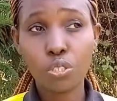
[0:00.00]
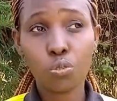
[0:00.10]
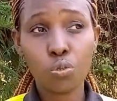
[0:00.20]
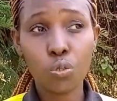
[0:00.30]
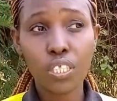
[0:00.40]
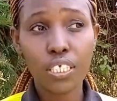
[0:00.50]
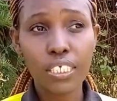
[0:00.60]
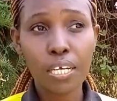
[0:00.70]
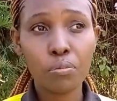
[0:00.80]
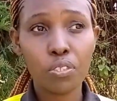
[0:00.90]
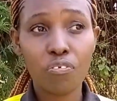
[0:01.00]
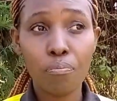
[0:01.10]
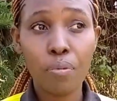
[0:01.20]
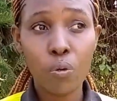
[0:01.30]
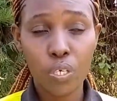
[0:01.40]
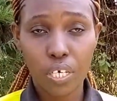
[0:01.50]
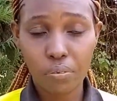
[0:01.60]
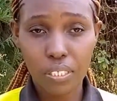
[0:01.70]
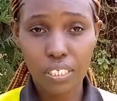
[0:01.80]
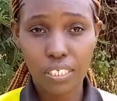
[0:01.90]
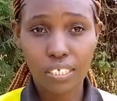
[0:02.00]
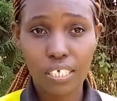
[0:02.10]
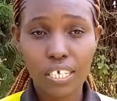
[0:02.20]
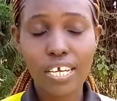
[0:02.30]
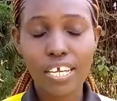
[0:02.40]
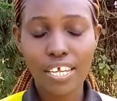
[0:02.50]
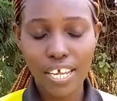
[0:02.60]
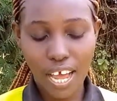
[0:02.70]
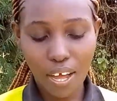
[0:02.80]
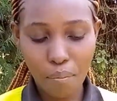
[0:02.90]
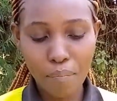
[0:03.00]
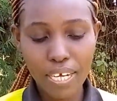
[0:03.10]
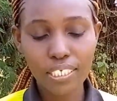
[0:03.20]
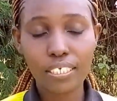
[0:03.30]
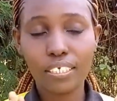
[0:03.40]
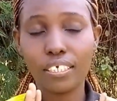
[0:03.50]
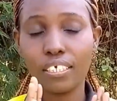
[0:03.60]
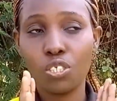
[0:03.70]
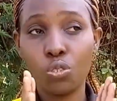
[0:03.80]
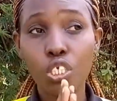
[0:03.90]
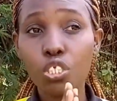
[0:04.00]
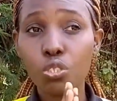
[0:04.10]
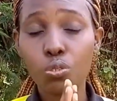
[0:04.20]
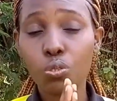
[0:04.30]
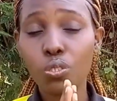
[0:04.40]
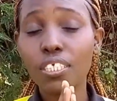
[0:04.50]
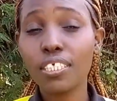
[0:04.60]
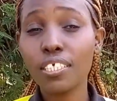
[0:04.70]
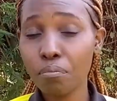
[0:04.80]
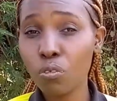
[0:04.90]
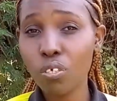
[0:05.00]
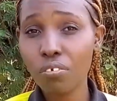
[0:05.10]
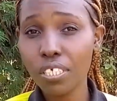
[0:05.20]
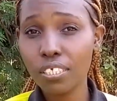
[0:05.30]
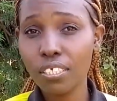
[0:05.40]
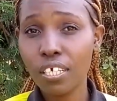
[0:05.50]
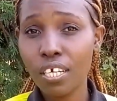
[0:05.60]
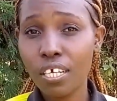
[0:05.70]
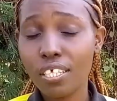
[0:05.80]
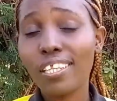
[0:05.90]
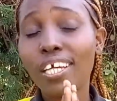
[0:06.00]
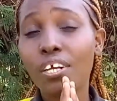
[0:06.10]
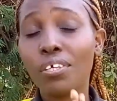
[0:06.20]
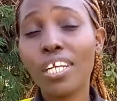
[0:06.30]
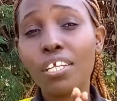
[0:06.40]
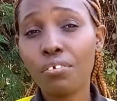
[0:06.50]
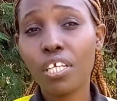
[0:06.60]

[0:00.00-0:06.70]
know the types of boundaries. Yeah, but you need to know, setting boundaries, they are really, really